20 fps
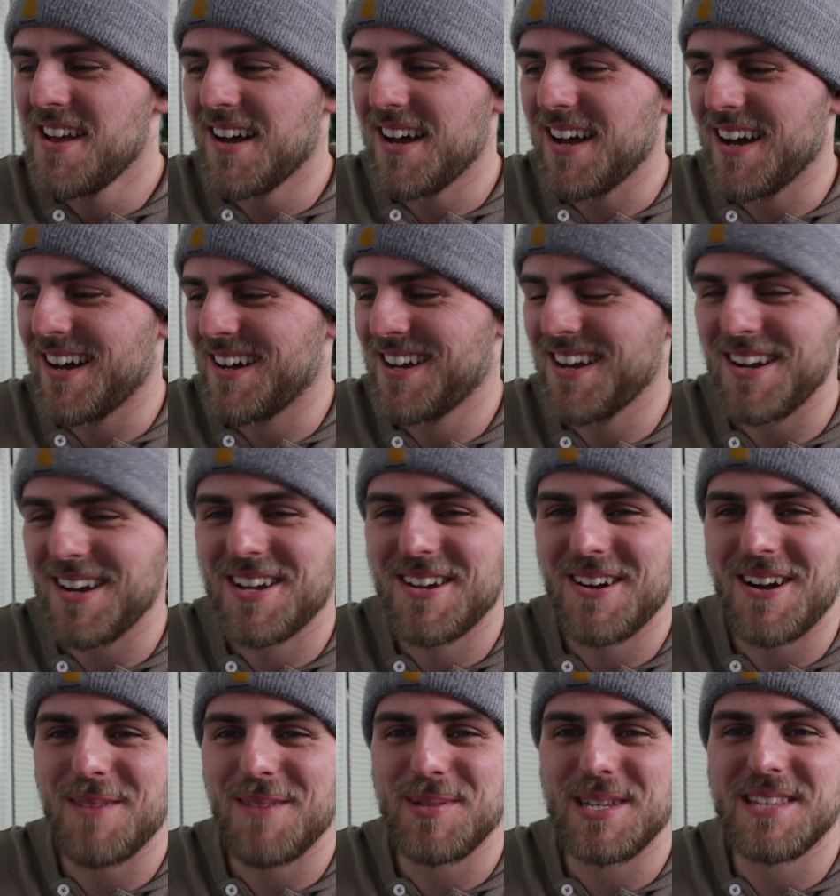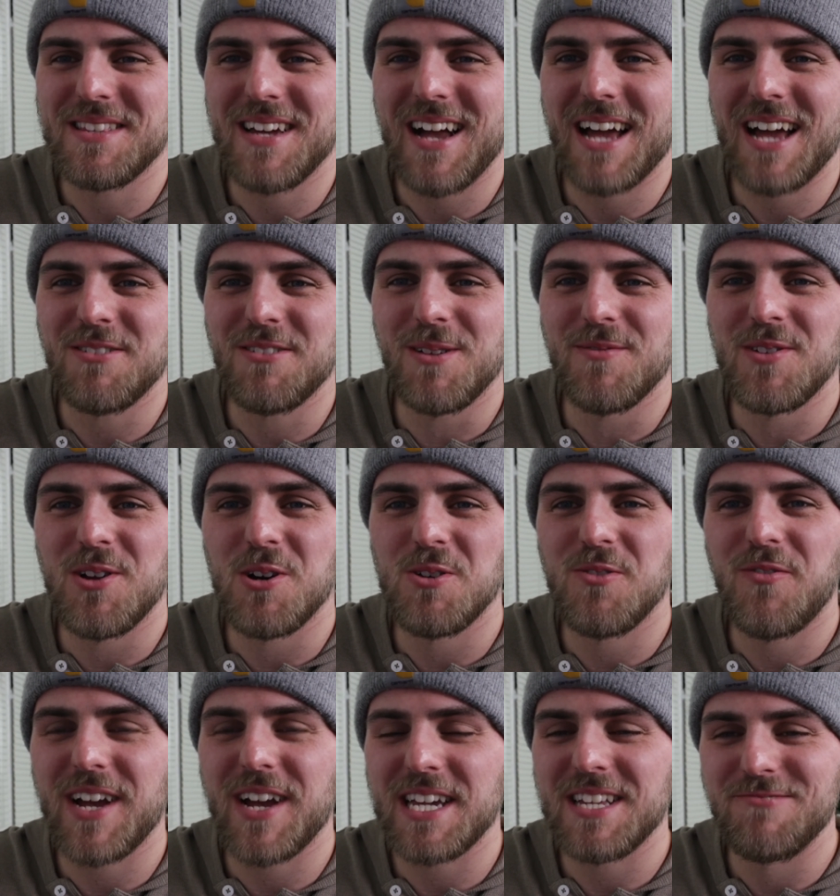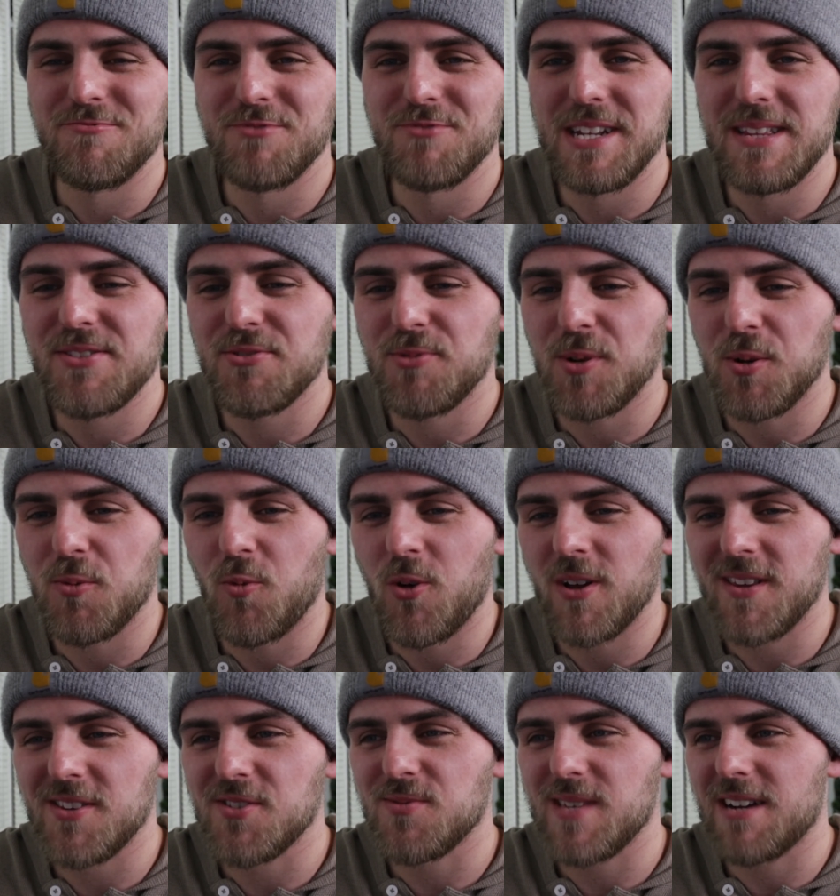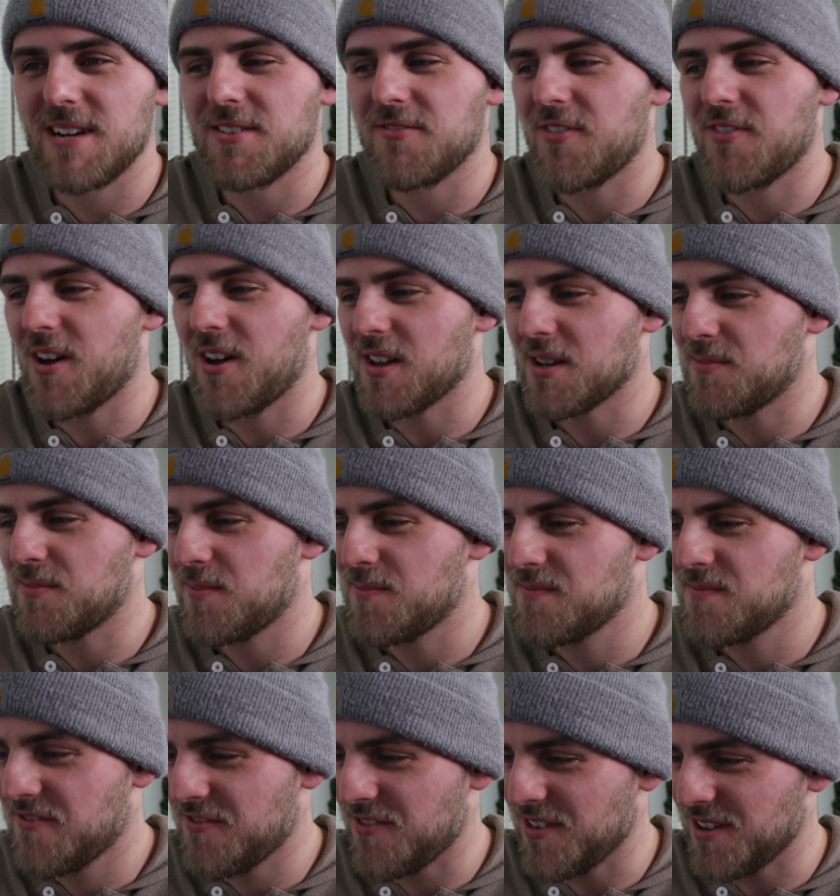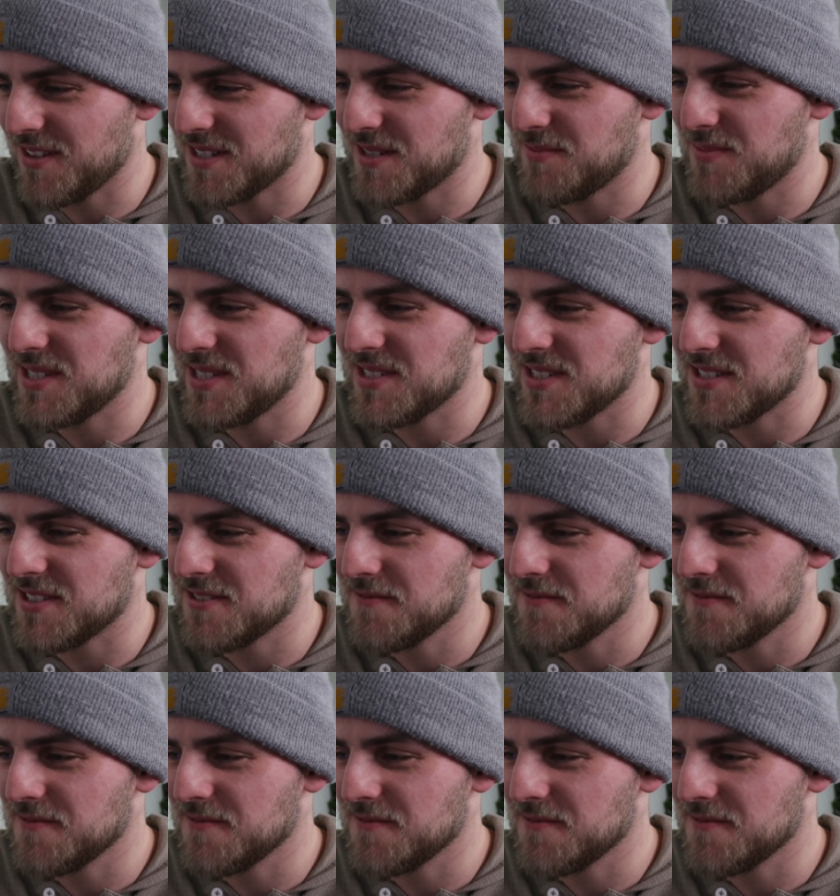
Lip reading: a copy that I don't even know if I can read through it once without it falling to pieces.